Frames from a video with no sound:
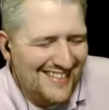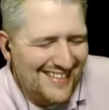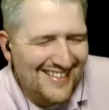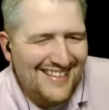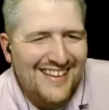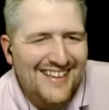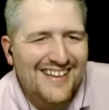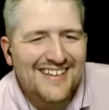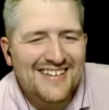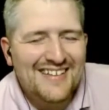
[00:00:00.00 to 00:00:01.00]

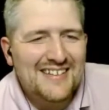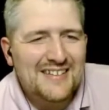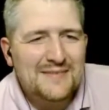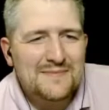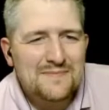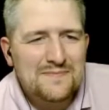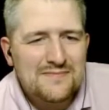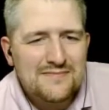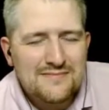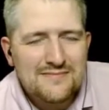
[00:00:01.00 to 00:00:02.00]

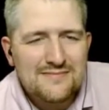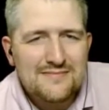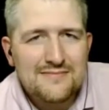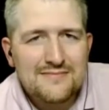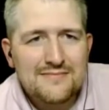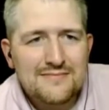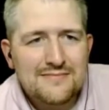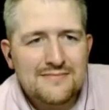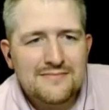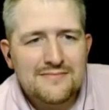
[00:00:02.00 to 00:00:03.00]

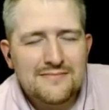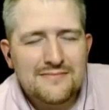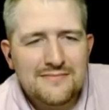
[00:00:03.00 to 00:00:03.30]
The person shown says nothing.